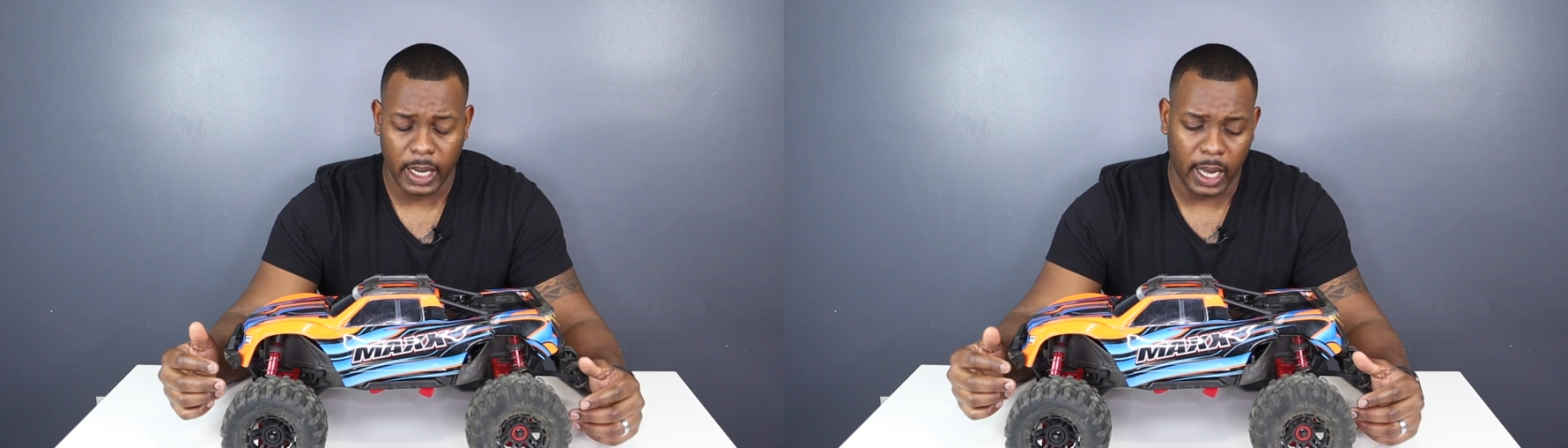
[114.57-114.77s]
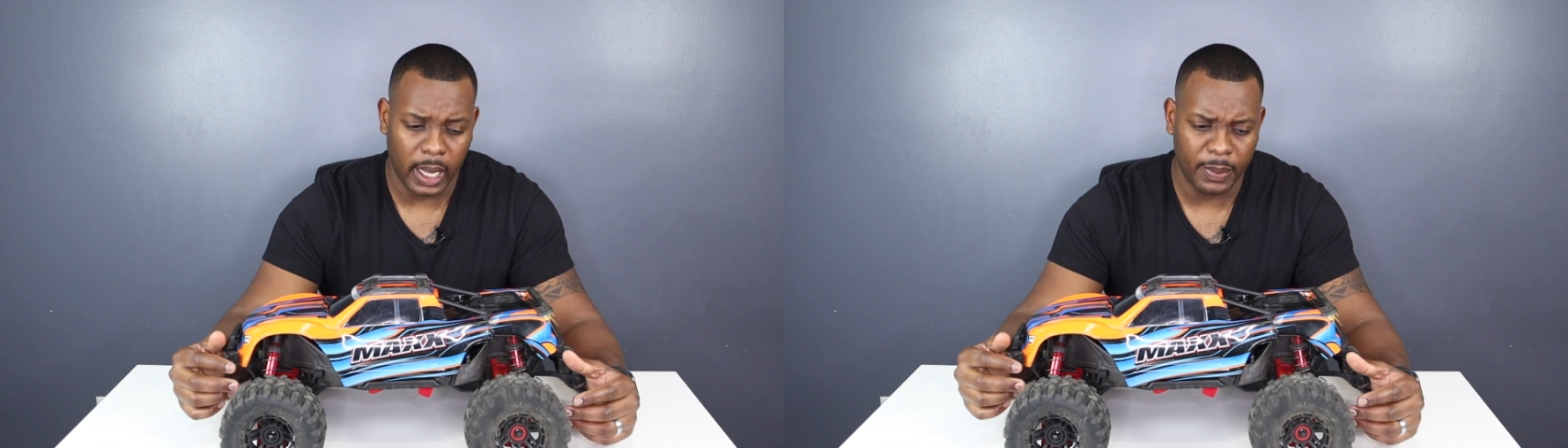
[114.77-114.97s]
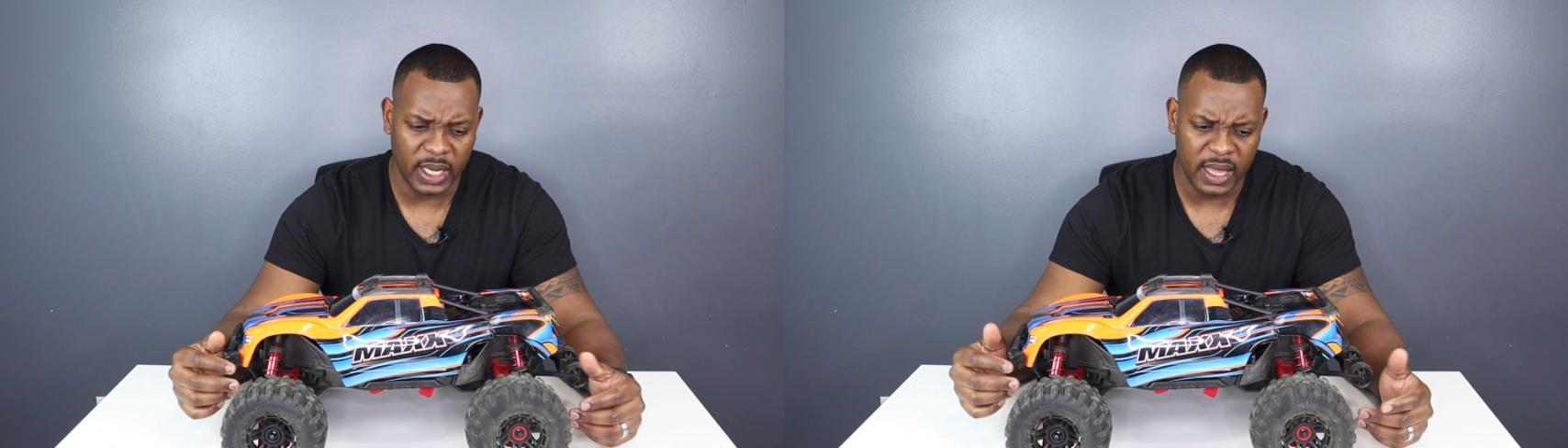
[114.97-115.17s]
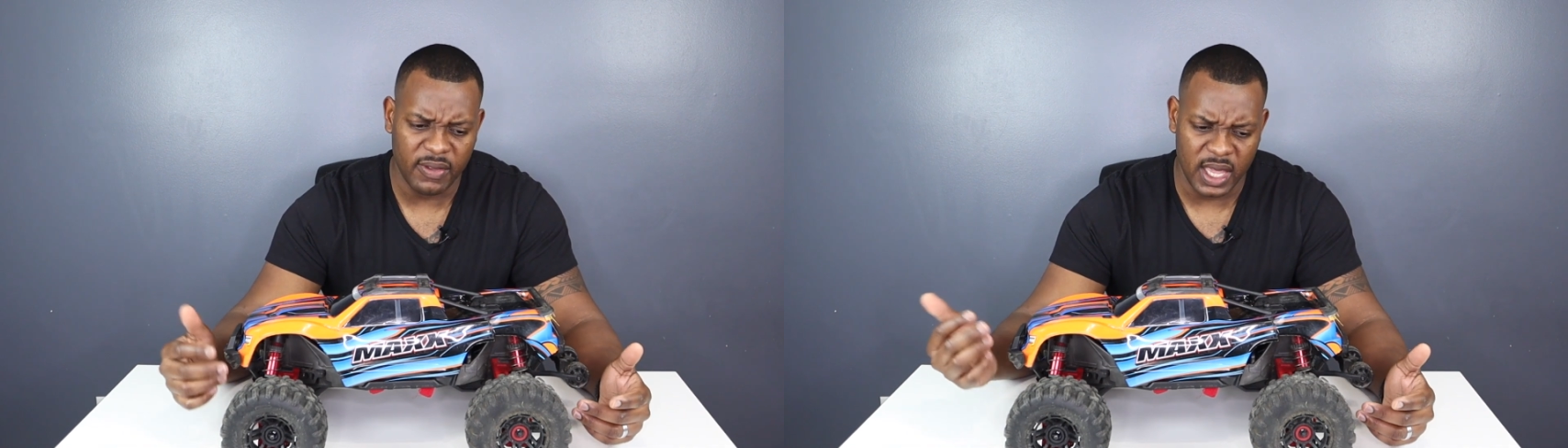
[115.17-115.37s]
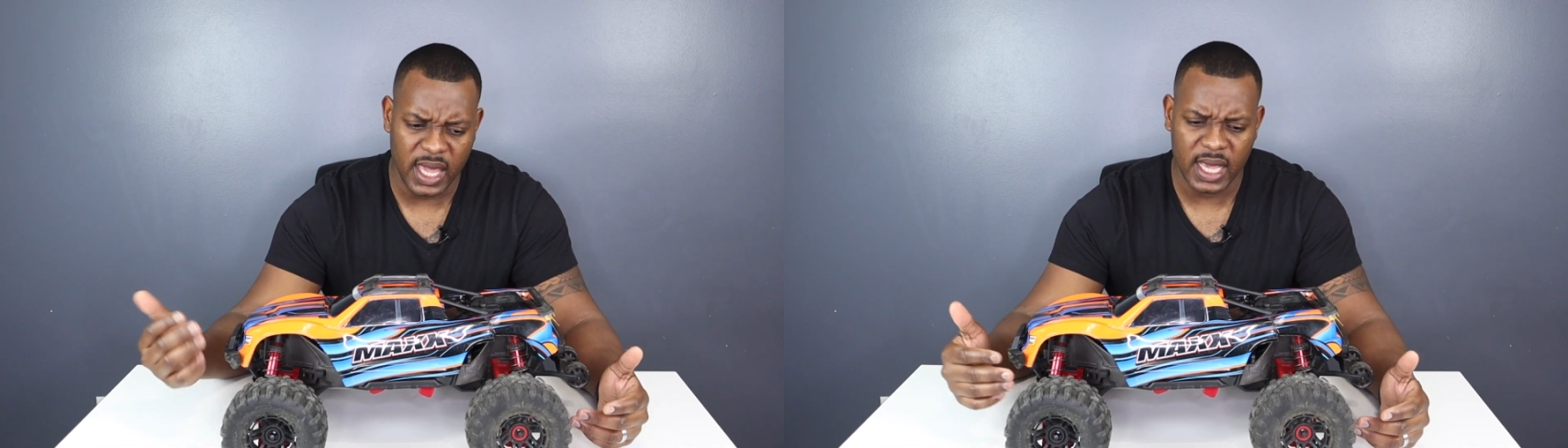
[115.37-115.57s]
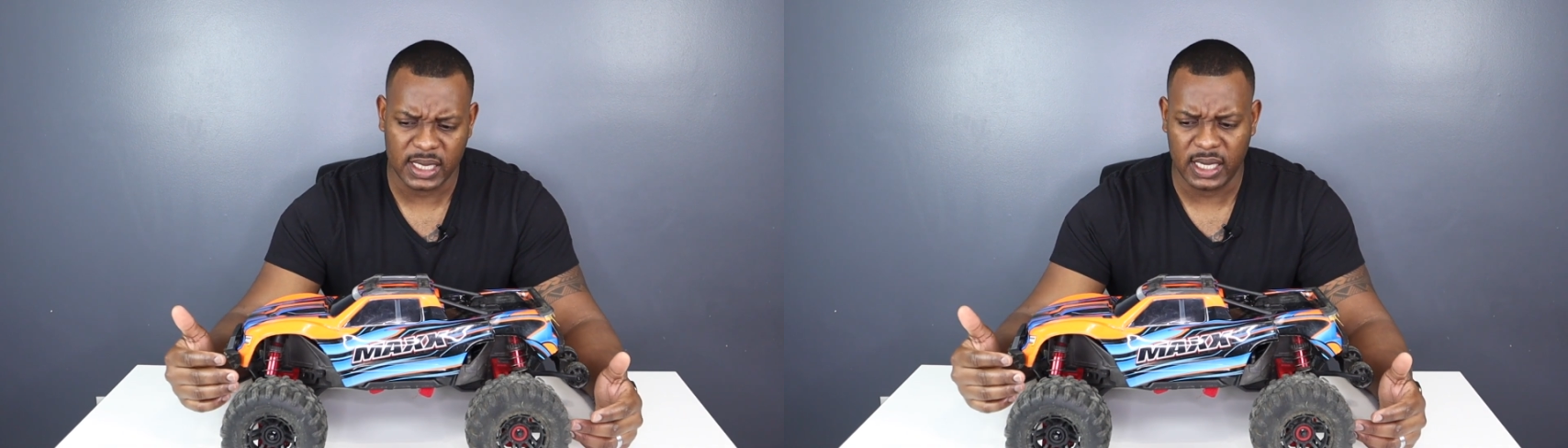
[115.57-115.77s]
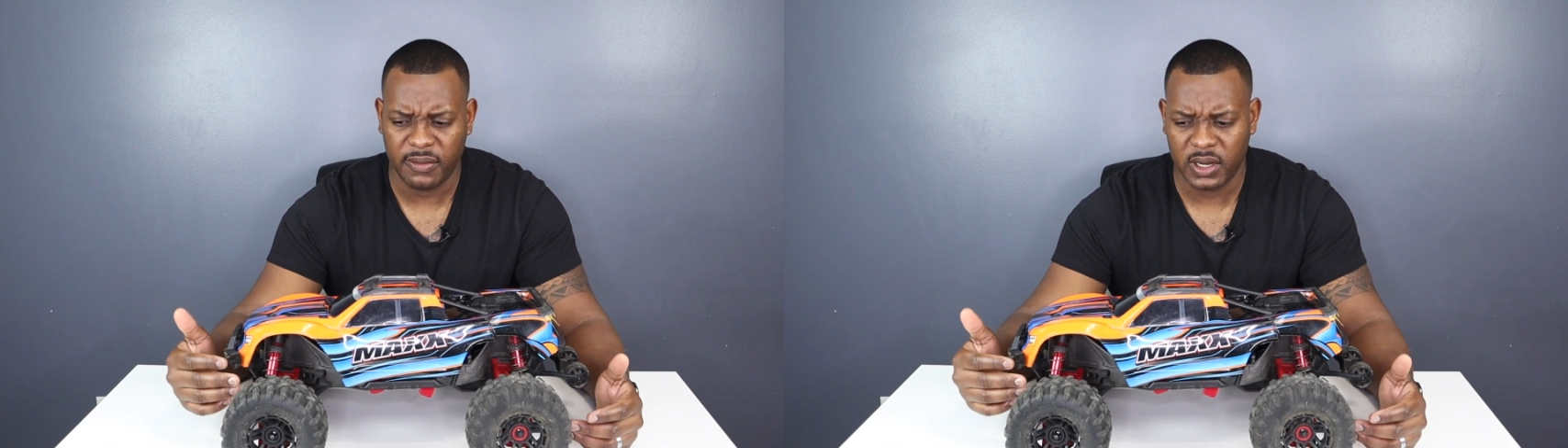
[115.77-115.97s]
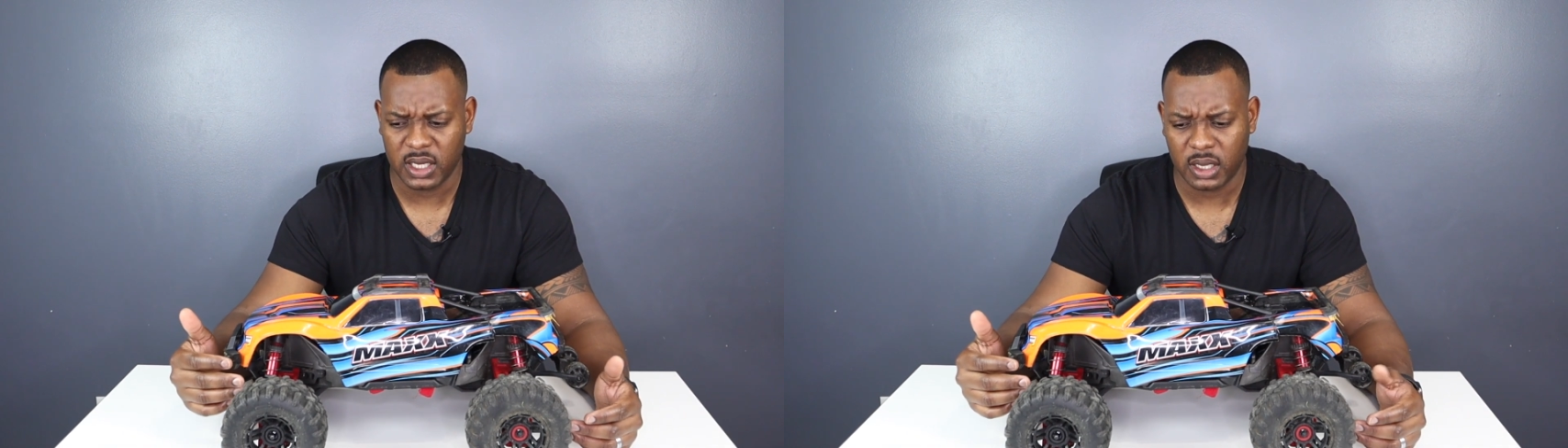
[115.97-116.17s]
I believe the ESC
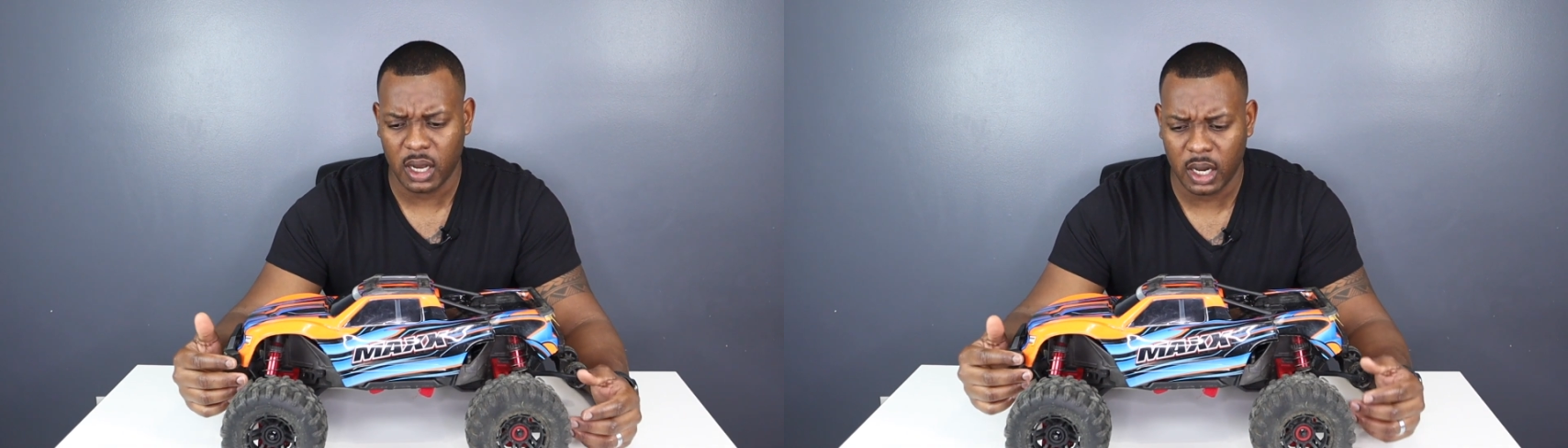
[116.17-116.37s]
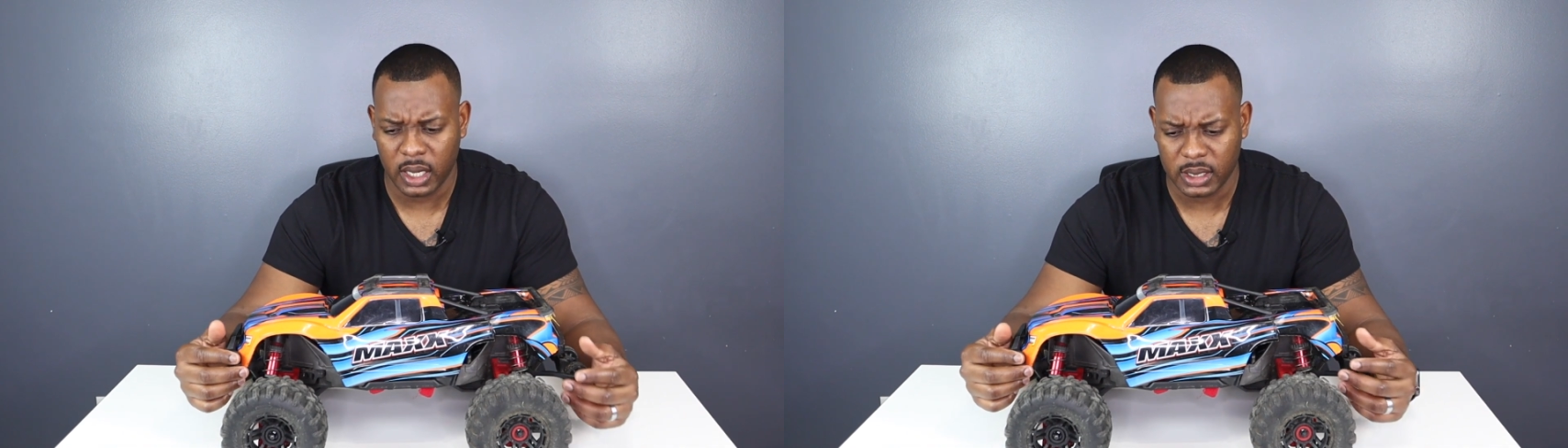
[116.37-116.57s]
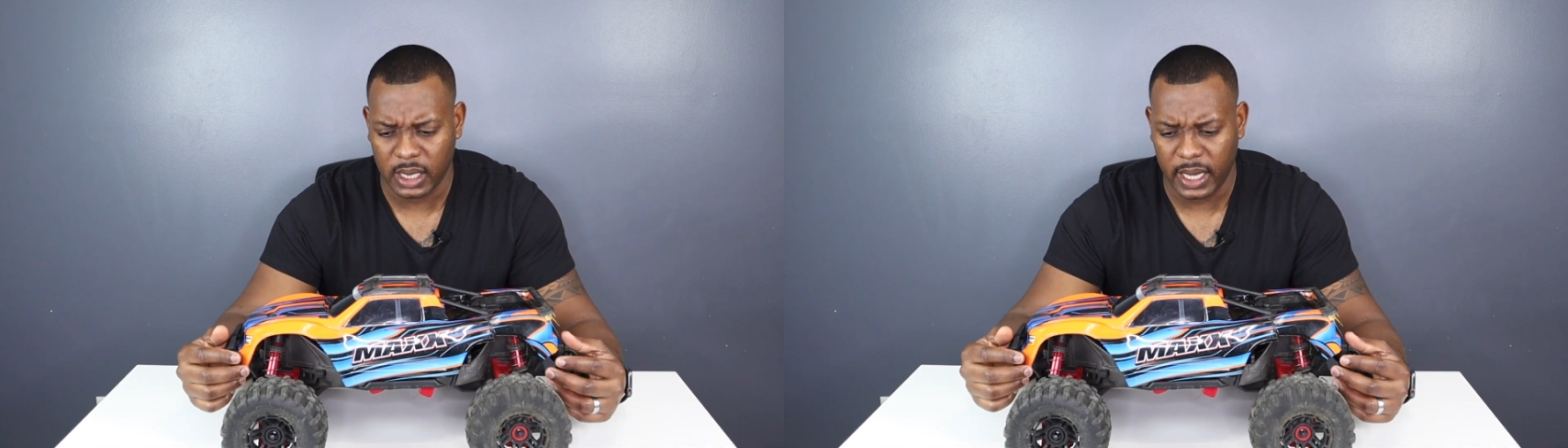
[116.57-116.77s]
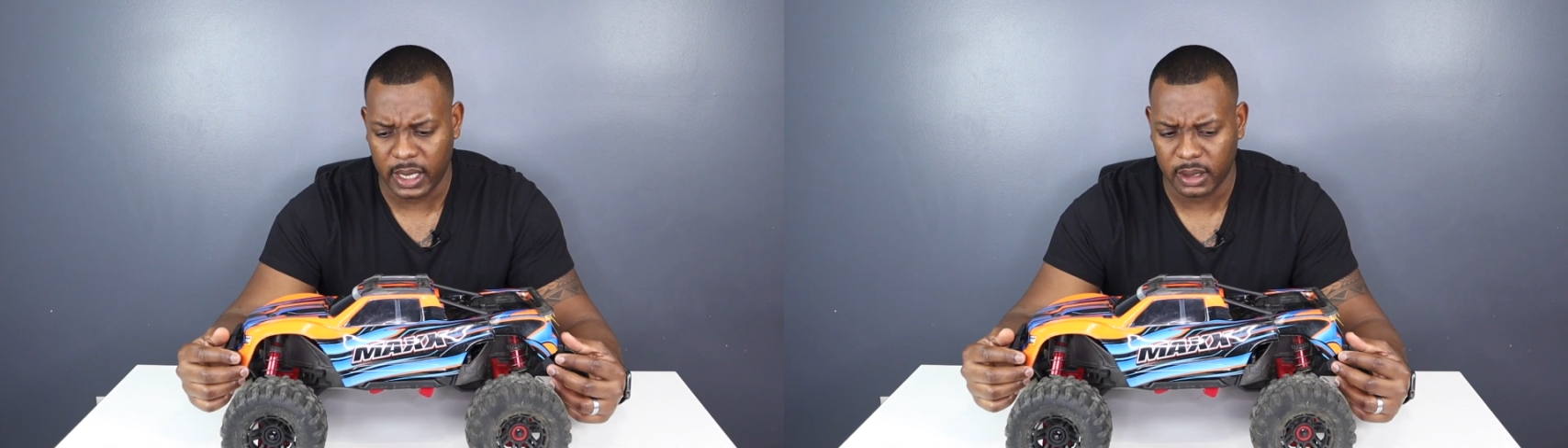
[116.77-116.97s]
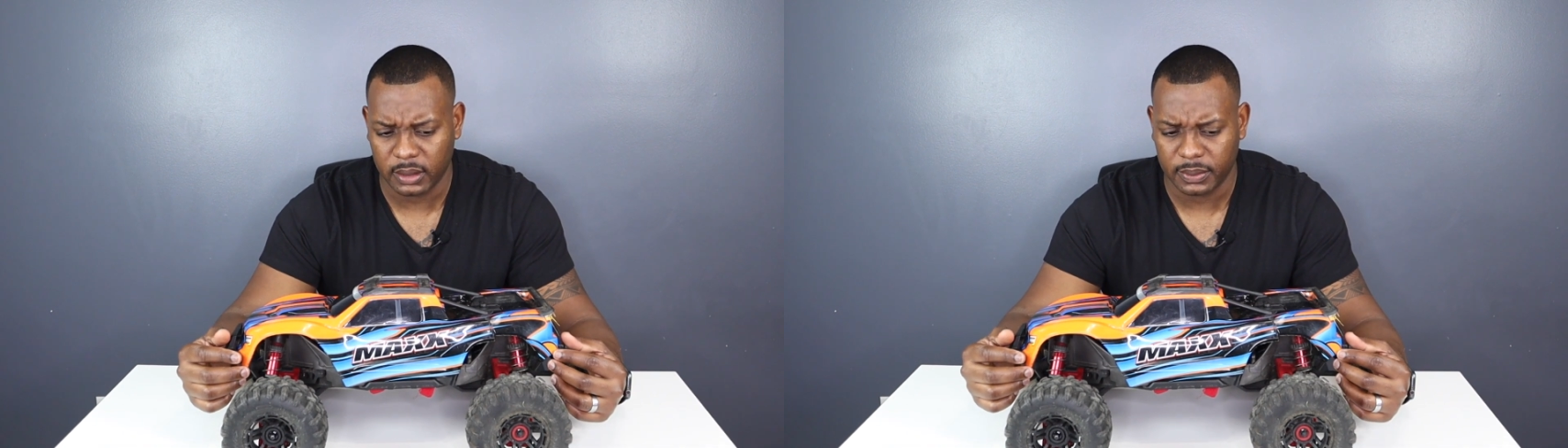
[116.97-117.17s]
for this car is like